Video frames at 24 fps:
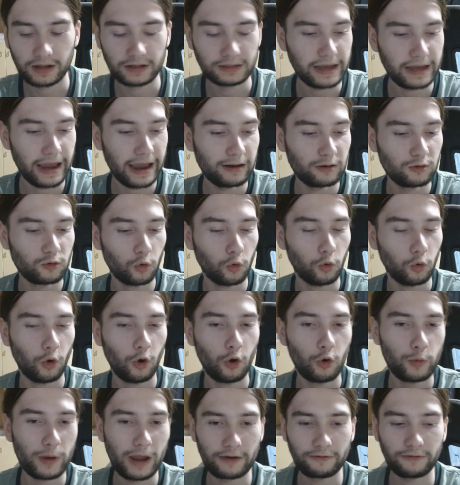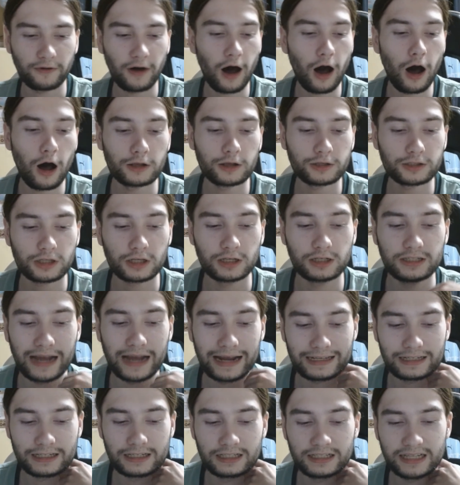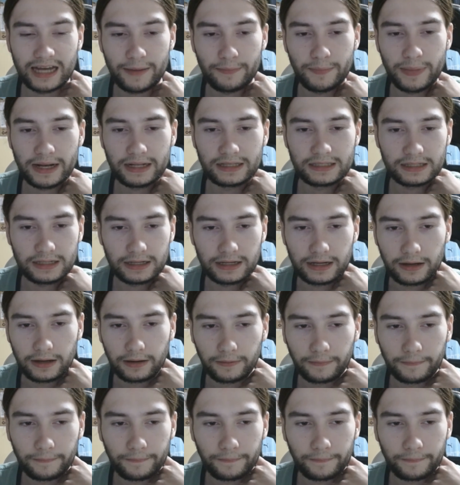There you go. We have asked ChatGPT.